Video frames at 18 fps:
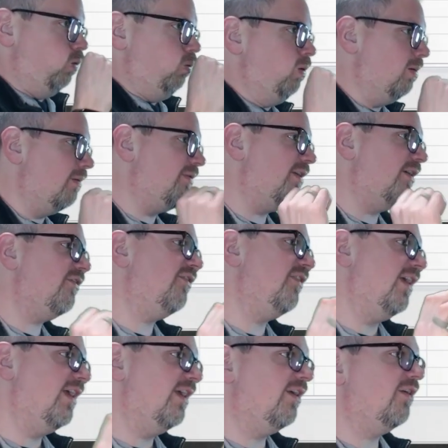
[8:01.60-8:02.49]
this
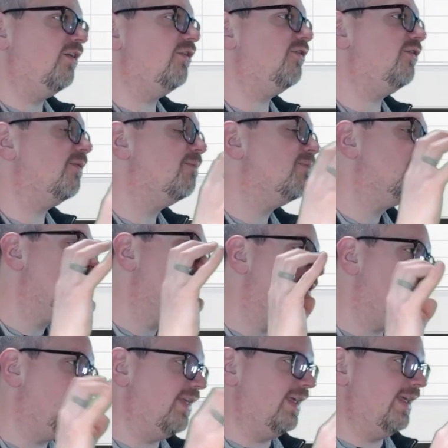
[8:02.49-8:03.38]
is
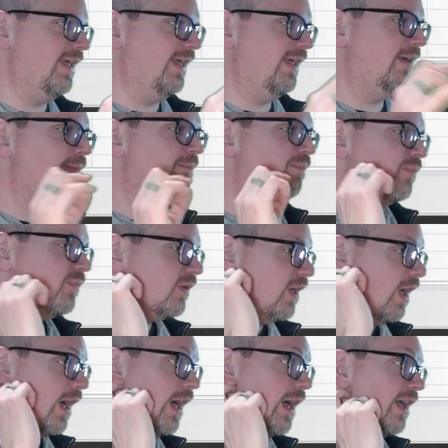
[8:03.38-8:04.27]
the
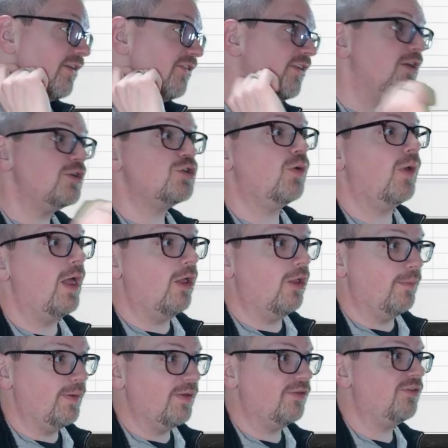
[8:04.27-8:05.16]
essential
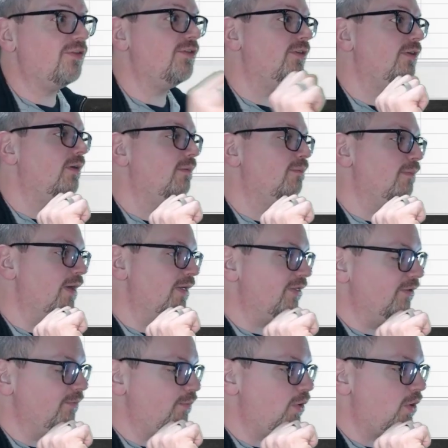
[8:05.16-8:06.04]
elements
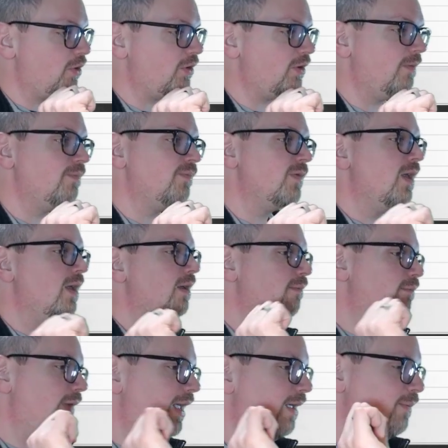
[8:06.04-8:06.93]
method book.
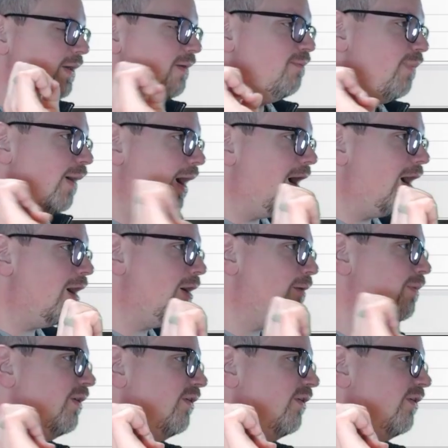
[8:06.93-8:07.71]
Maybe Barb